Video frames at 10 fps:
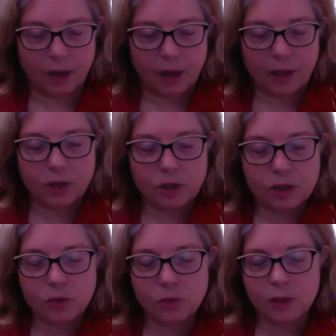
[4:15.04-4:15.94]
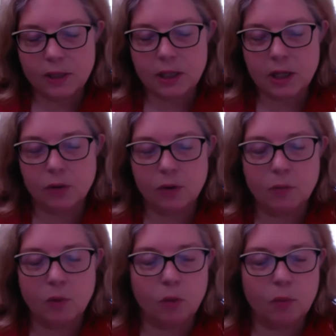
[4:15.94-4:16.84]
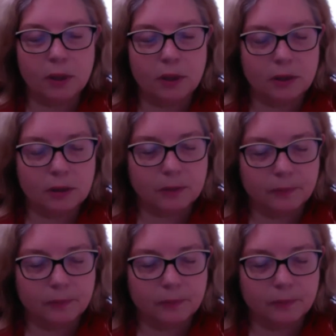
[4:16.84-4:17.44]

And just rest here a moment,